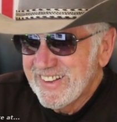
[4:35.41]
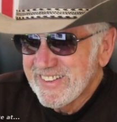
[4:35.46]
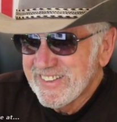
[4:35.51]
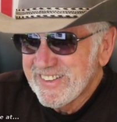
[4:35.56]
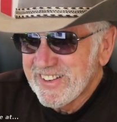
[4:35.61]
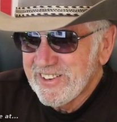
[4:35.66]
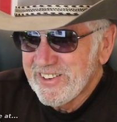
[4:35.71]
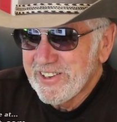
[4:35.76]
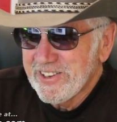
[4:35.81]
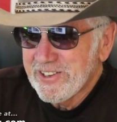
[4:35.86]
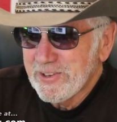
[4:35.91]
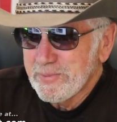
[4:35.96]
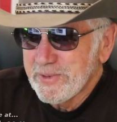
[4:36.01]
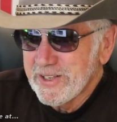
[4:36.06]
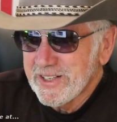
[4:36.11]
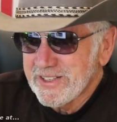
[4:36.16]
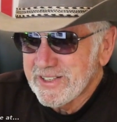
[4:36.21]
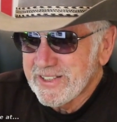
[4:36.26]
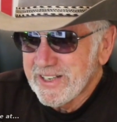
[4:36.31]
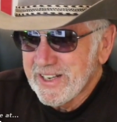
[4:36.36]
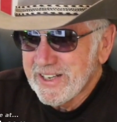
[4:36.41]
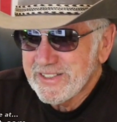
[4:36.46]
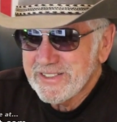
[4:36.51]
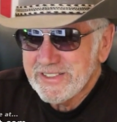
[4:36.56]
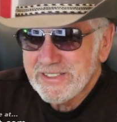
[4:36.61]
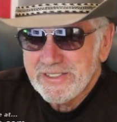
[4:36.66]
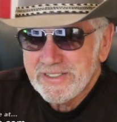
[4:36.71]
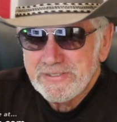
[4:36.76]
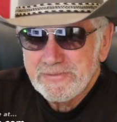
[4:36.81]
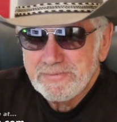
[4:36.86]
the link will be
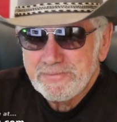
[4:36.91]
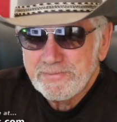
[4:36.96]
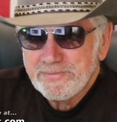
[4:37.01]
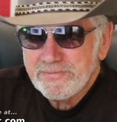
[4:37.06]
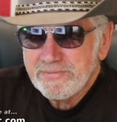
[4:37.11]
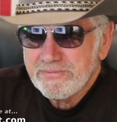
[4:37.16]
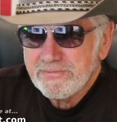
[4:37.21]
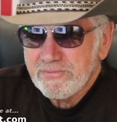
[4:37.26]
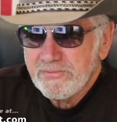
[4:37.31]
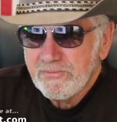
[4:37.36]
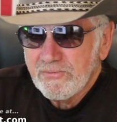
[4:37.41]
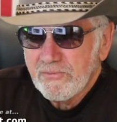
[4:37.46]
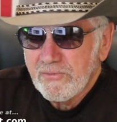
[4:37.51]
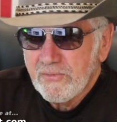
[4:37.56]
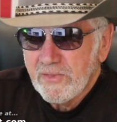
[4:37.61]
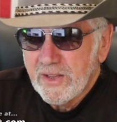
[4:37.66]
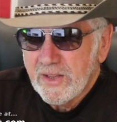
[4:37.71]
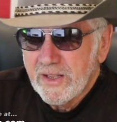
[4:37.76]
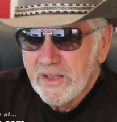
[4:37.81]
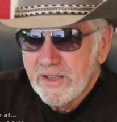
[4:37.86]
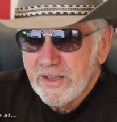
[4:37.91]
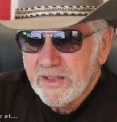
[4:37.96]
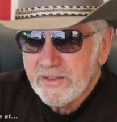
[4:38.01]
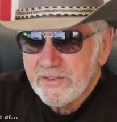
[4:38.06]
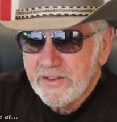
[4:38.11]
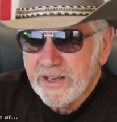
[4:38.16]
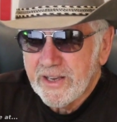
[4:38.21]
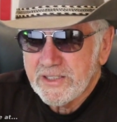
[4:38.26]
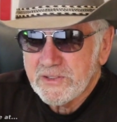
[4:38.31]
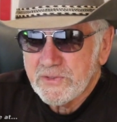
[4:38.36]
attached.
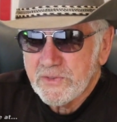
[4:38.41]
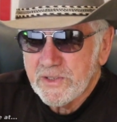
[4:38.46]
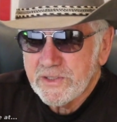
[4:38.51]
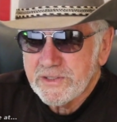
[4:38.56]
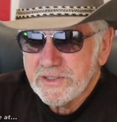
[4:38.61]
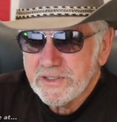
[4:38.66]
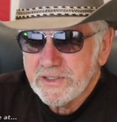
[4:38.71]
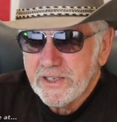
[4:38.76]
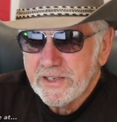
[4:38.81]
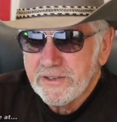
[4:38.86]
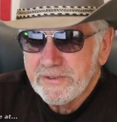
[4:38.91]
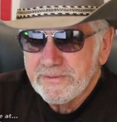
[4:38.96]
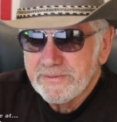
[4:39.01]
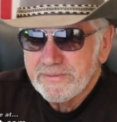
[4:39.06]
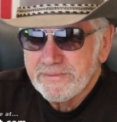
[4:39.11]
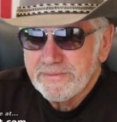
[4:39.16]
Thanks for listening.